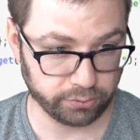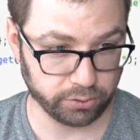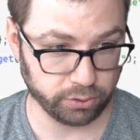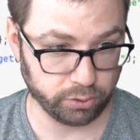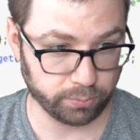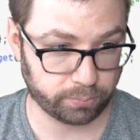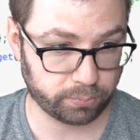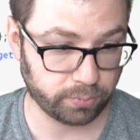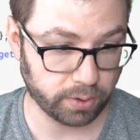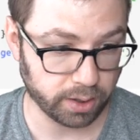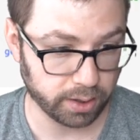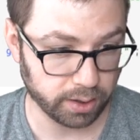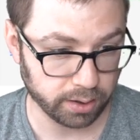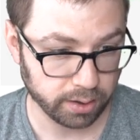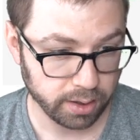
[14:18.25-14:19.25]
So you do
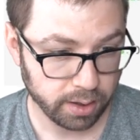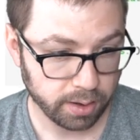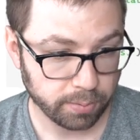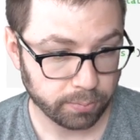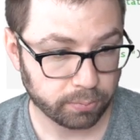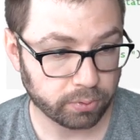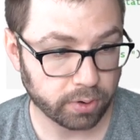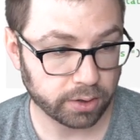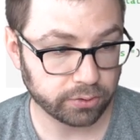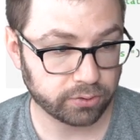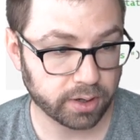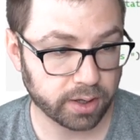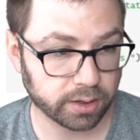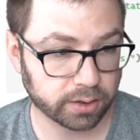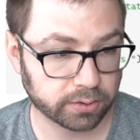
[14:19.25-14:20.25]
uh,
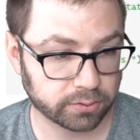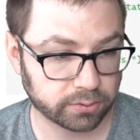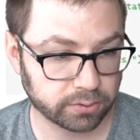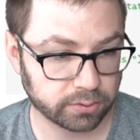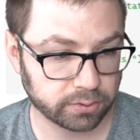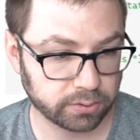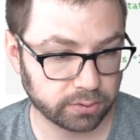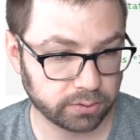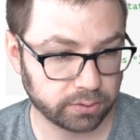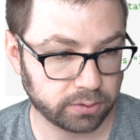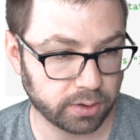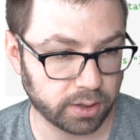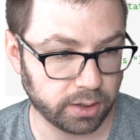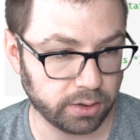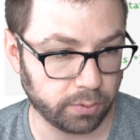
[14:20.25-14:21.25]
project,
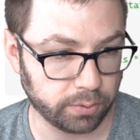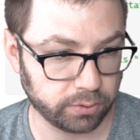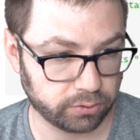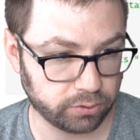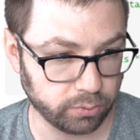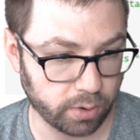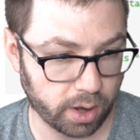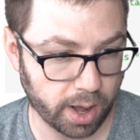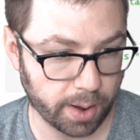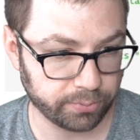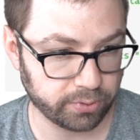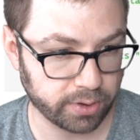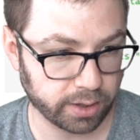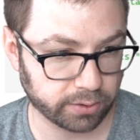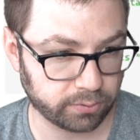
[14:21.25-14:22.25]
uh, no, we just do
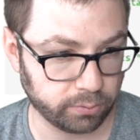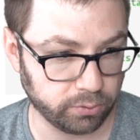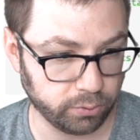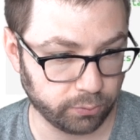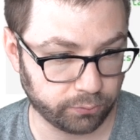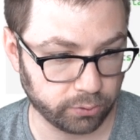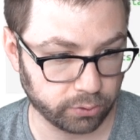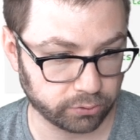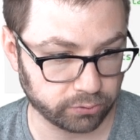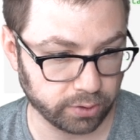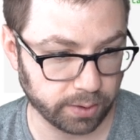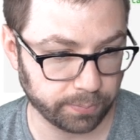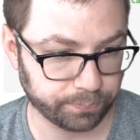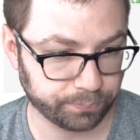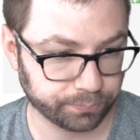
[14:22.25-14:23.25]
object, we do first
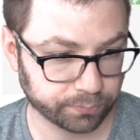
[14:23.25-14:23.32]
name.